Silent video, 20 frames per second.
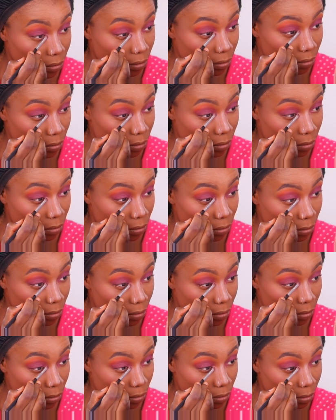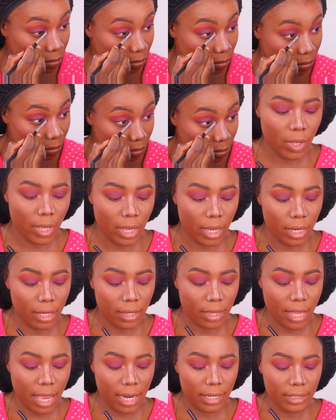Let's try this yellow. Okay,
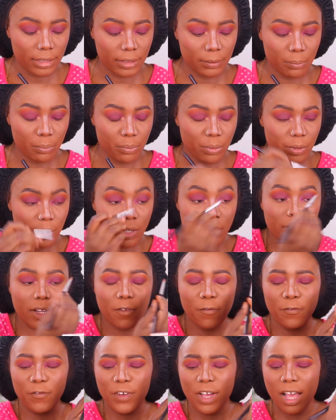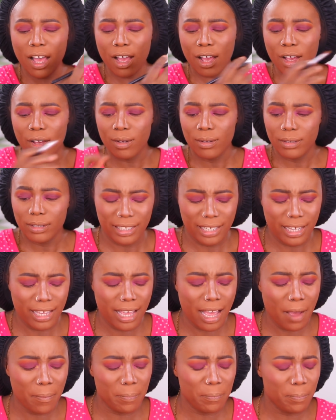that is beautiful
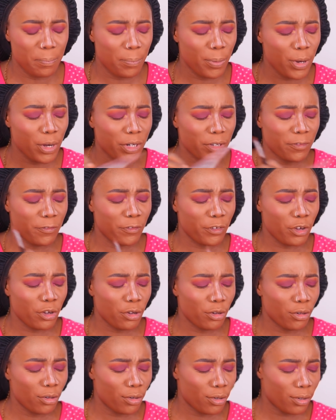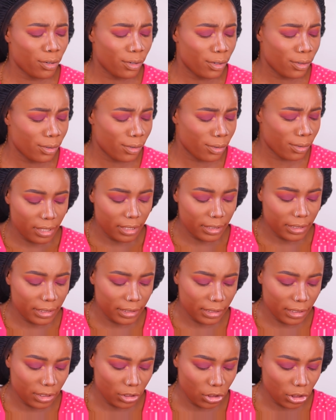yeah, beautiful. This
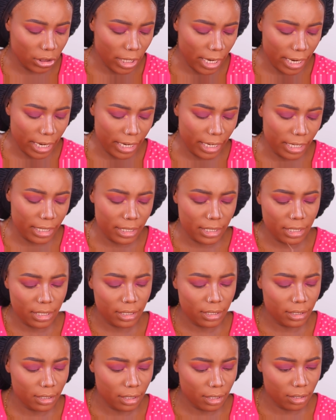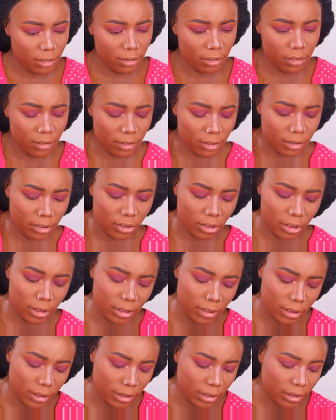is the shade. Oh Lord
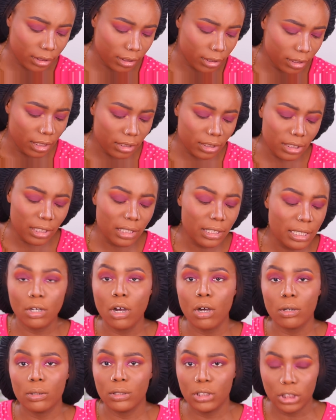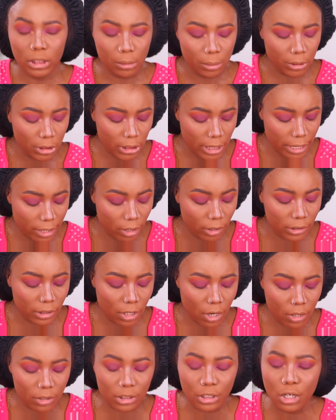Jesus. It's a gold shimmer shade. Oh, it's
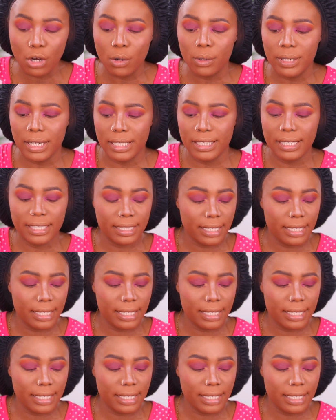called Golden